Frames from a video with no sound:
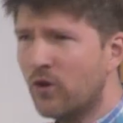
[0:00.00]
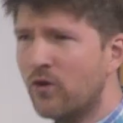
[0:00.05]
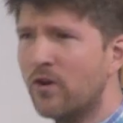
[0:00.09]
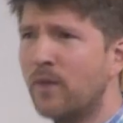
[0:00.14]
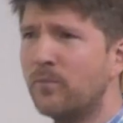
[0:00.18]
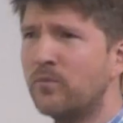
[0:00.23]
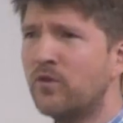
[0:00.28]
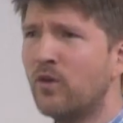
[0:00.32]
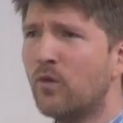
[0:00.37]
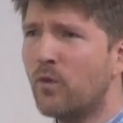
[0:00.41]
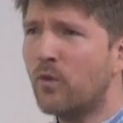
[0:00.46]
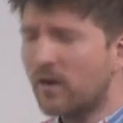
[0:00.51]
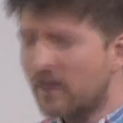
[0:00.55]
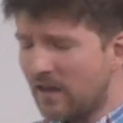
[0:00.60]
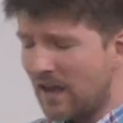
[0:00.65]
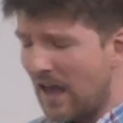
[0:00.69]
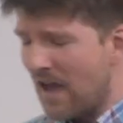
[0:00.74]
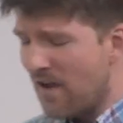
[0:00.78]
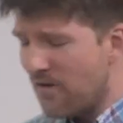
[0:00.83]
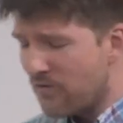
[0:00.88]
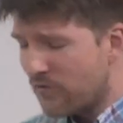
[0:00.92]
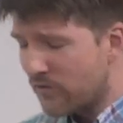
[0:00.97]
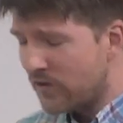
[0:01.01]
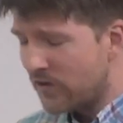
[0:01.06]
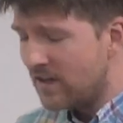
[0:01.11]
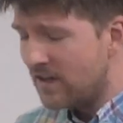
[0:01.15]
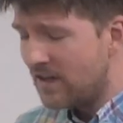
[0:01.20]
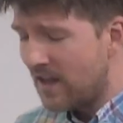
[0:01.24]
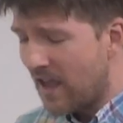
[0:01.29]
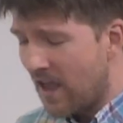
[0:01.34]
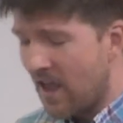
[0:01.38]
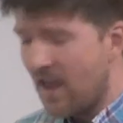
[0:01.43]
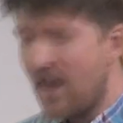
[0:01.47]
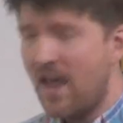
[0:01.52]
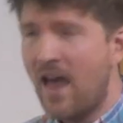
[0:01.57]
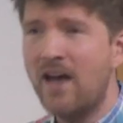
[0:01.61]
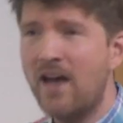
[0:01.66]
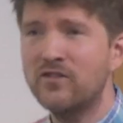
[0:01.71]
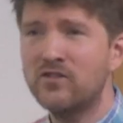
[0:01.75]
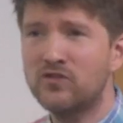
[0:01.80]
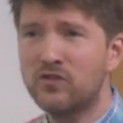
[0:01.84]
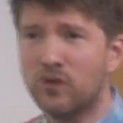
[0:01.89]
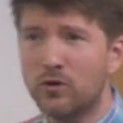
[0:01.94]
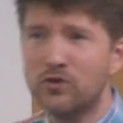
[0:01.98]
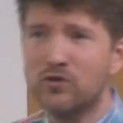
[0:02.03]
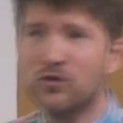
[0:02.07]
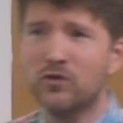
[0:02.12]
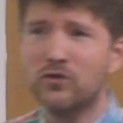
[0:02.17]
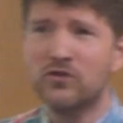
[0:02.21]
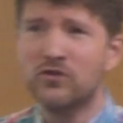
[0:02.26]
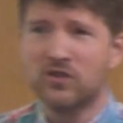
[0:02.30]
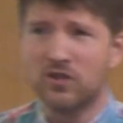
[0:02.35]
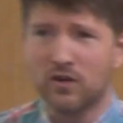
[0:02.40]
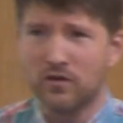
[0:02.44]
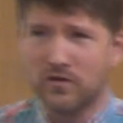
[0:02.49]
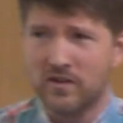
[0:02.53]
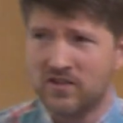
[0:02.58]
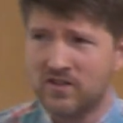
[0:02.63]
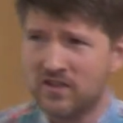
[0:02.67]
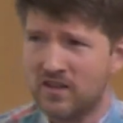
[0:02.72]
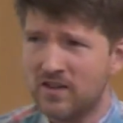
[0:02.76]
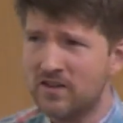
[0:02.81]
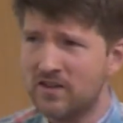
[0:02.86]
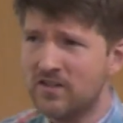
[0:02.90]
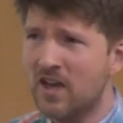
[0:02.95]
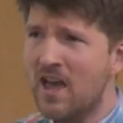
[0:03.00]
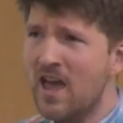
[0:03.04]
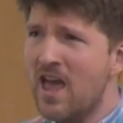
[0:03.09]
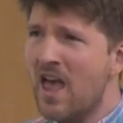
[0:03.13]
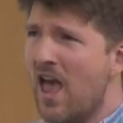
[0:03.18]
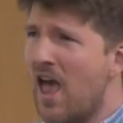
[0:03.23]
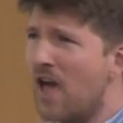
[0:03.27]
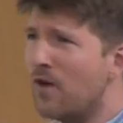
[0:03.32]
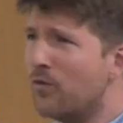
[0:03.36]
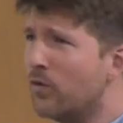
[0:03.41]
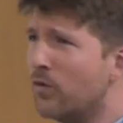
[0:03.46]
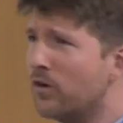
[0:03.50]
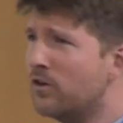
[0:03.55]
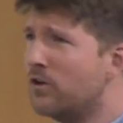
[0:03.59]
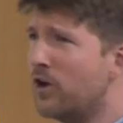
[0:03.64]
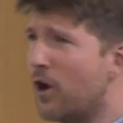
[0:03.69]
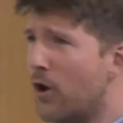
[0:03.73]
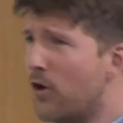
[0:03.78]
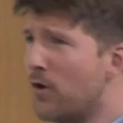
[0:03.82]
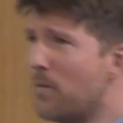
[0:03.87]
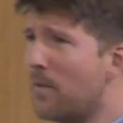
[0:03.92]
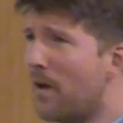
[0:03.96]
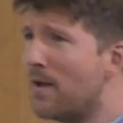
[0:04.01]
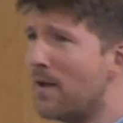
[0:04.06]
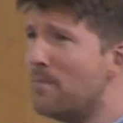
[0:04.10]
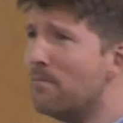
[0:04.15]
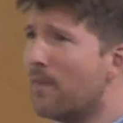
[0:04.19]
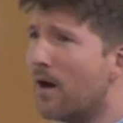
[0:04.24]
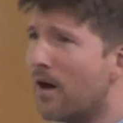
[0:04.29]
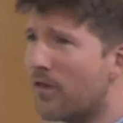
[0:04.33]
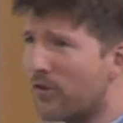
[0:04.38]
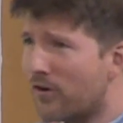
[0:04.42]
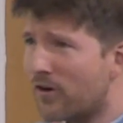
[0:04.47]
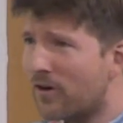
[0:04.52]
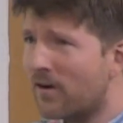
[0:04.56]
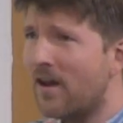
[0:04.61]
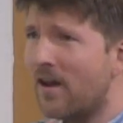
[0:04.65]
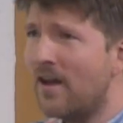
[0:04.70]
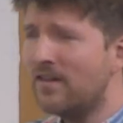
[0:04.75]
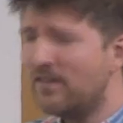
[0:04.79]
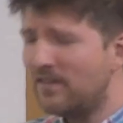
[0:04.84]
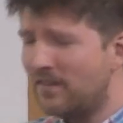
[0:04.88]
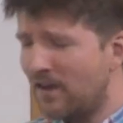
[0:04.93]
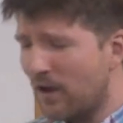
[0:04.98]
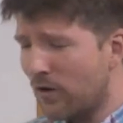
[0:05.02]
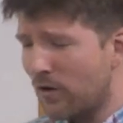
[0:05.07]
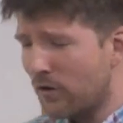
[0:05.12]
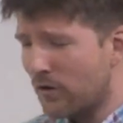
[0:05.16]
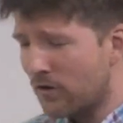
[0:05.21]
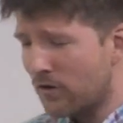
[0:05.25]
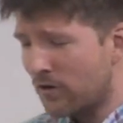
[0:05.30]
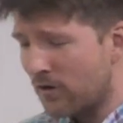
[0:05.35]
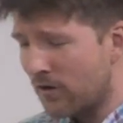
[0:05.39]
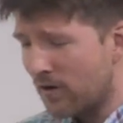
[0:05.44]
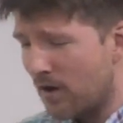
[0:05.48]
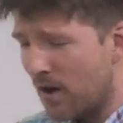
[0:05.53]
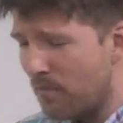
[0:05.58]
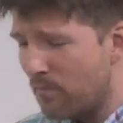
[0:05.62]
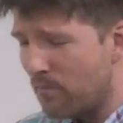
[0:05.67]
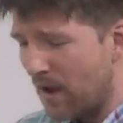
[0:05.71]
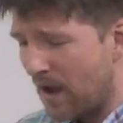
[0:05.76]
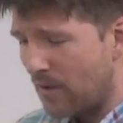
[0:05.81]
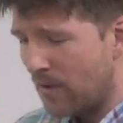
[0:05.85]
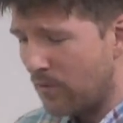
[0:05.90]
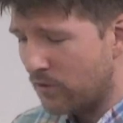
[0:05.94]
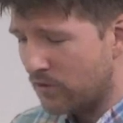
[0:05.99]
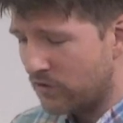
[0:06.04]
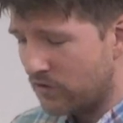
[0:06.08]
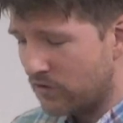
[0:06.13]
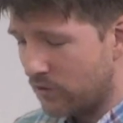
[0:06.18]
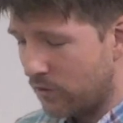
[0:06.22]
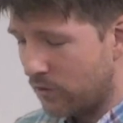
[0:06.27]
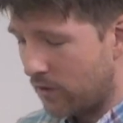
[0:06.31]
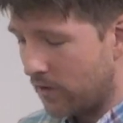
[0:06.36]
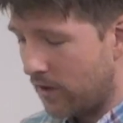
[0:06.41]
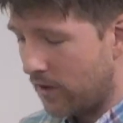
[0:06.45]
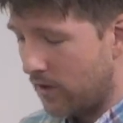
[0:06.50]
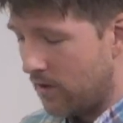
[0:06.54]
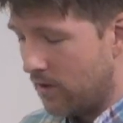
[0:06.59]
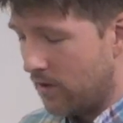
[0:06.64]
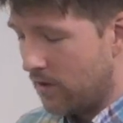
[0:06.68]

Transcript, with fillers: up to work every day at social services and would go to my mother and tell her a Bible story.